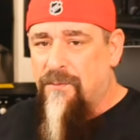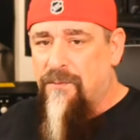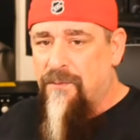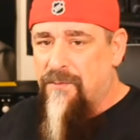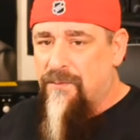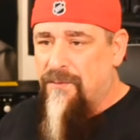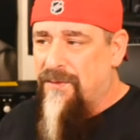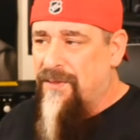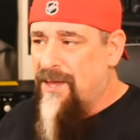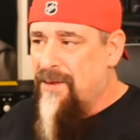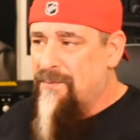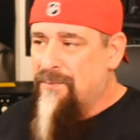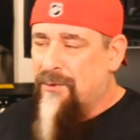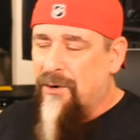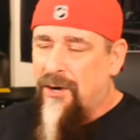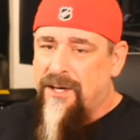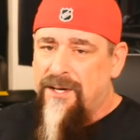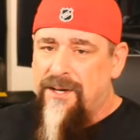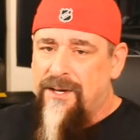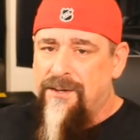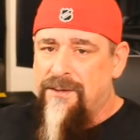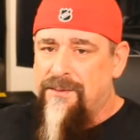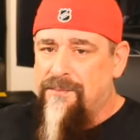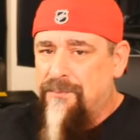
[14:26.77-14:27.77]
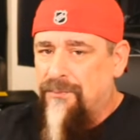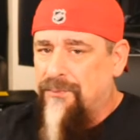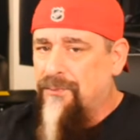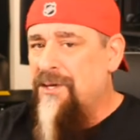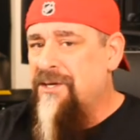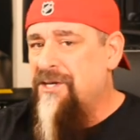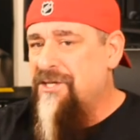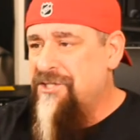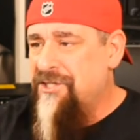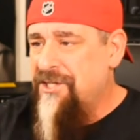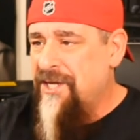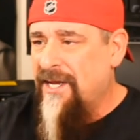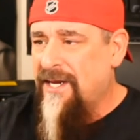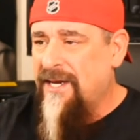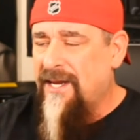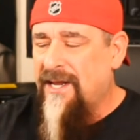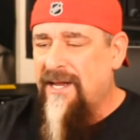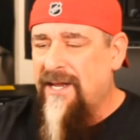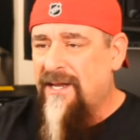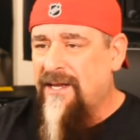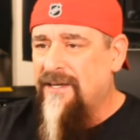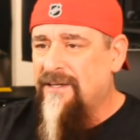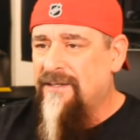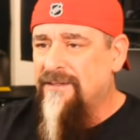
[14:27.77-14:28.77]
they brought in Brendan
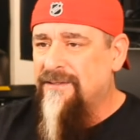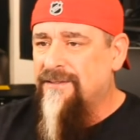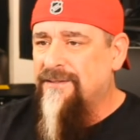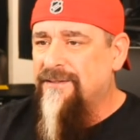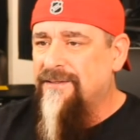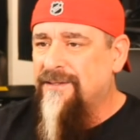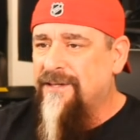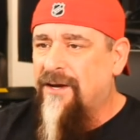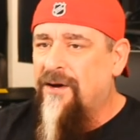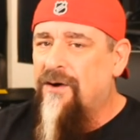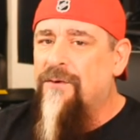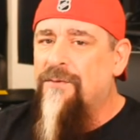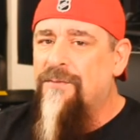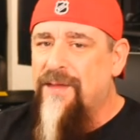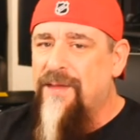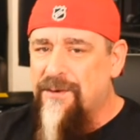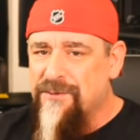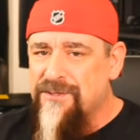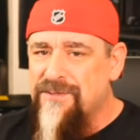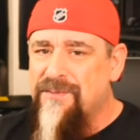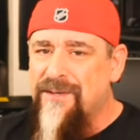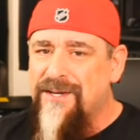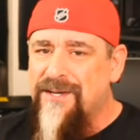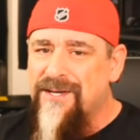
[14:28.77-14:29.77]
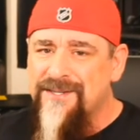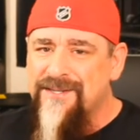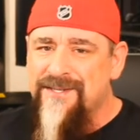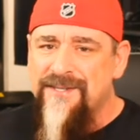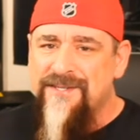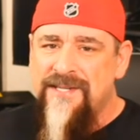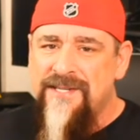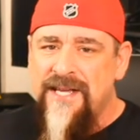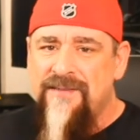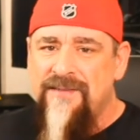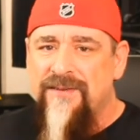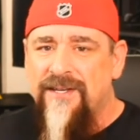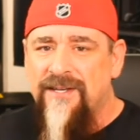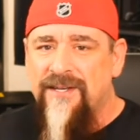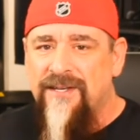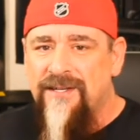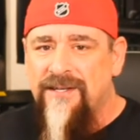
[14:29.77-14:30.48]
Shanahan. Oh, that was because of Stevie.